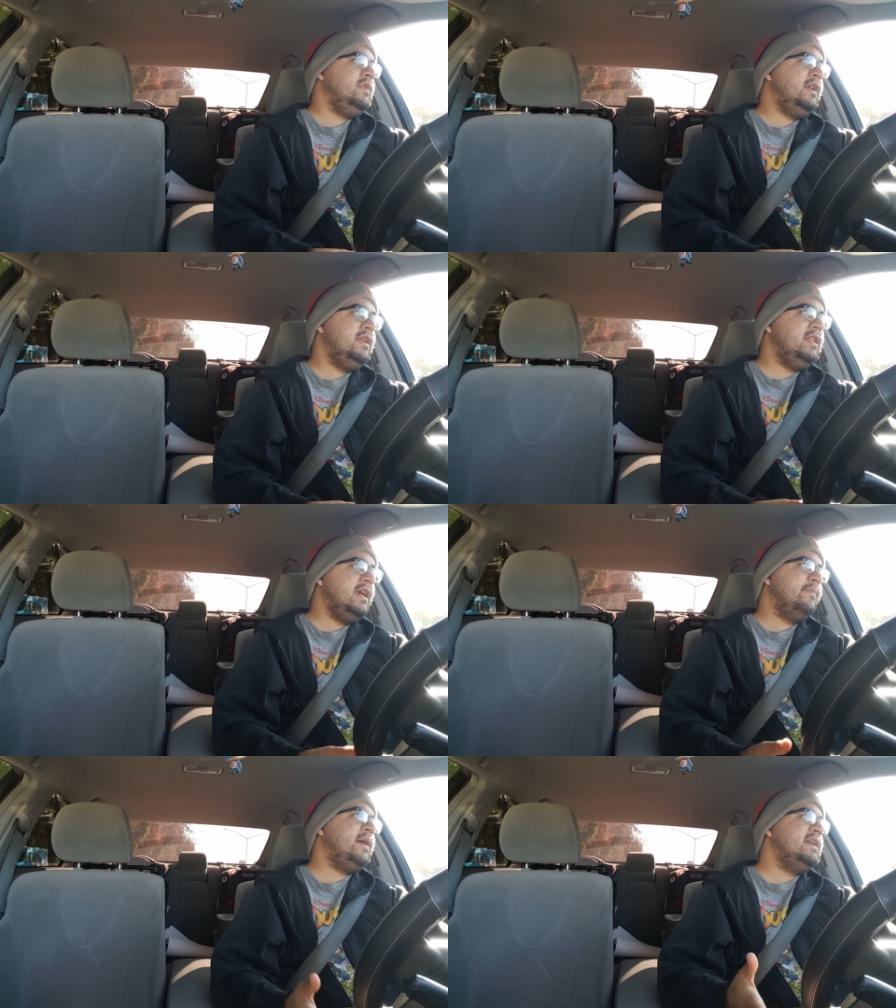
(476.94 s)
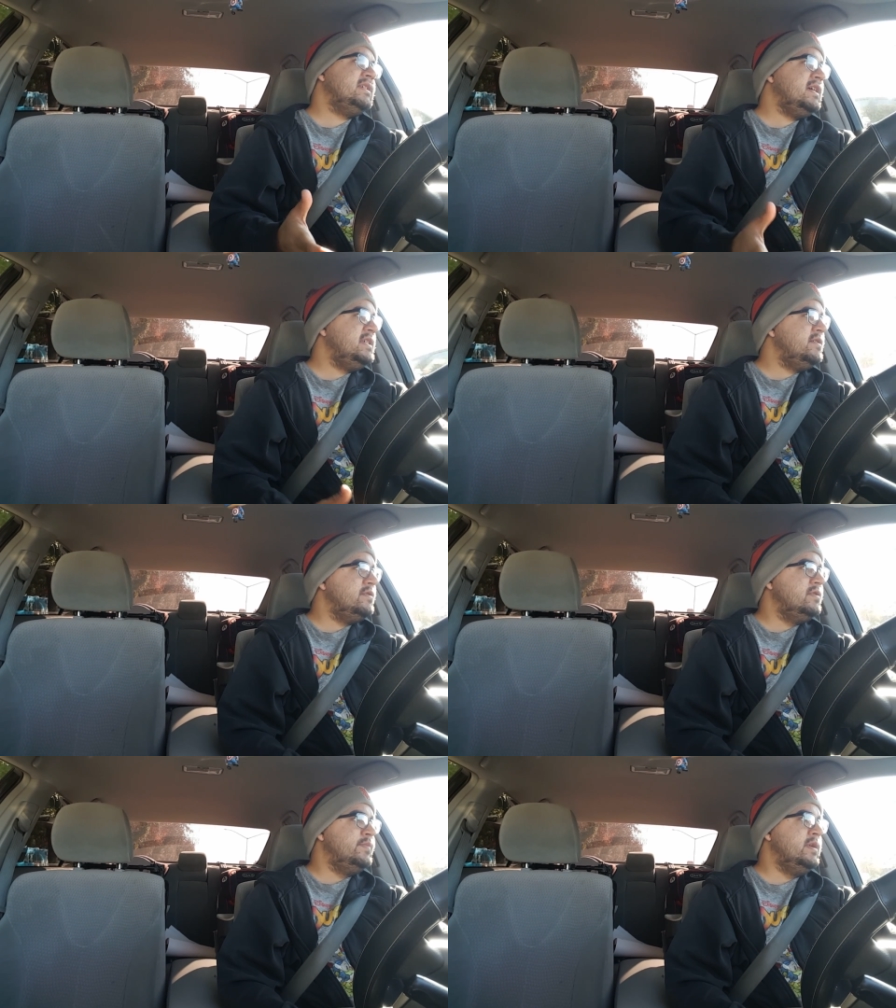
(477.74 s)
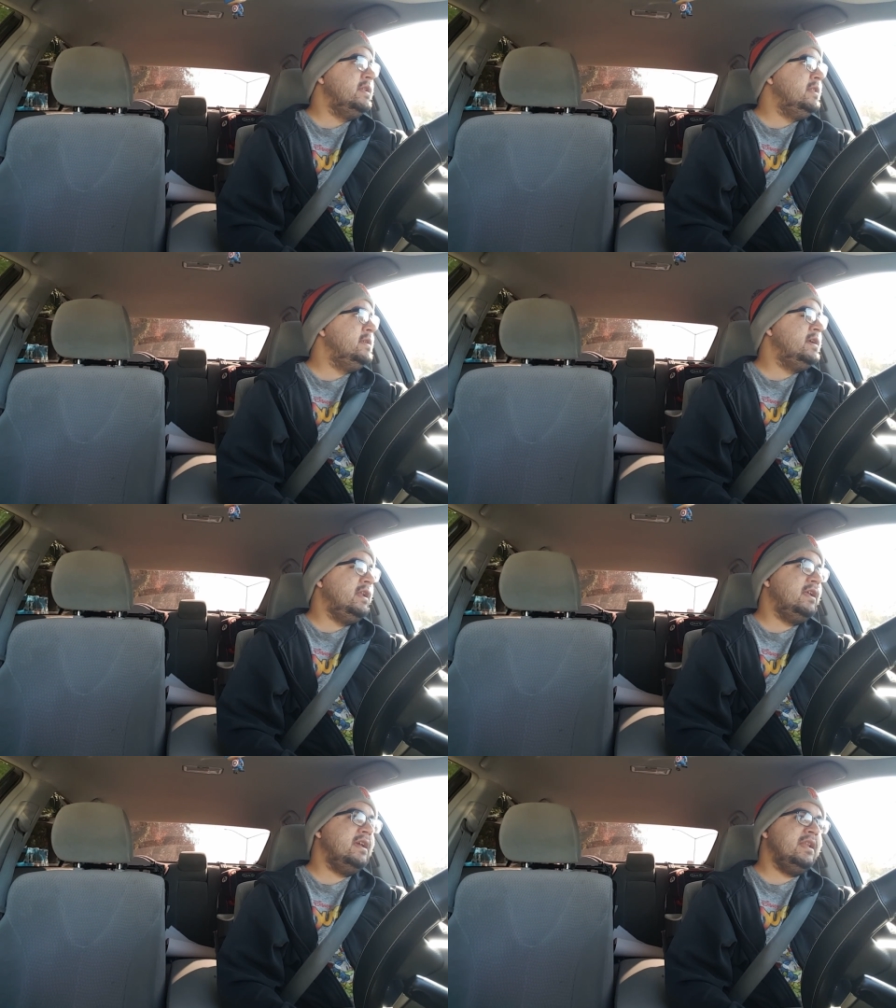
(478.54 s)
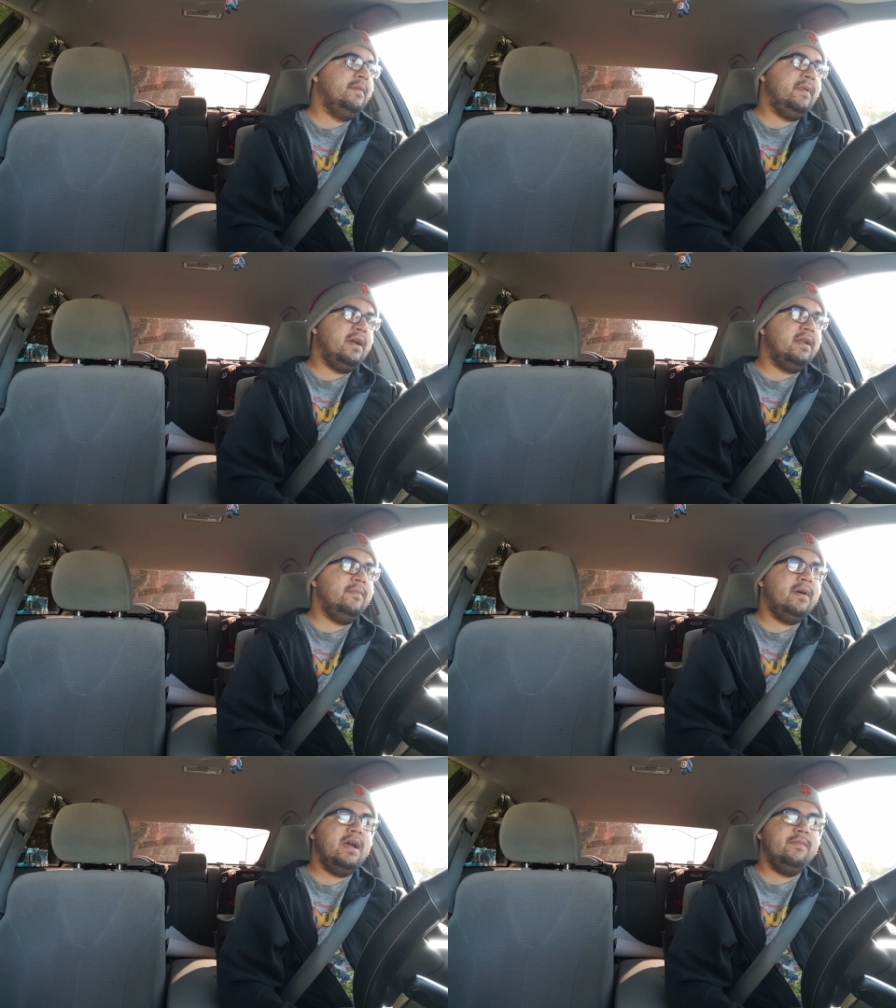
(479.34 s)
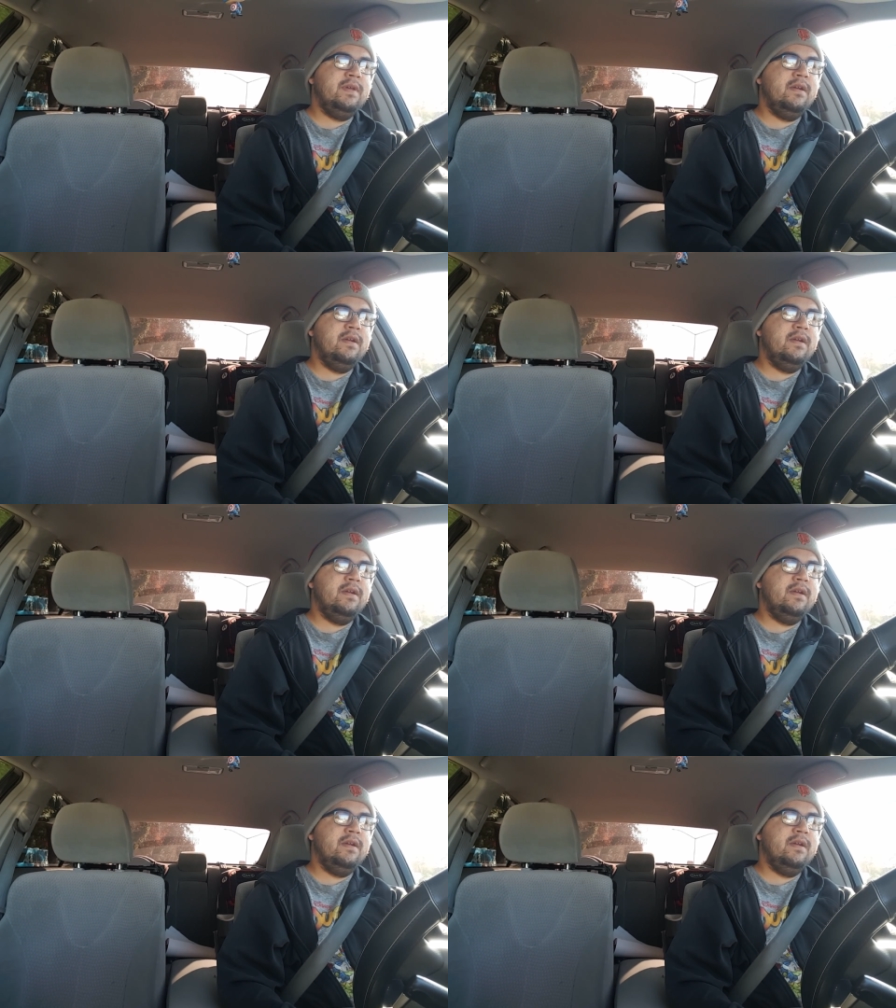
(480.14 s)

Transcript: And then they had pint sized heroes, but yet again, I'm not going to buy them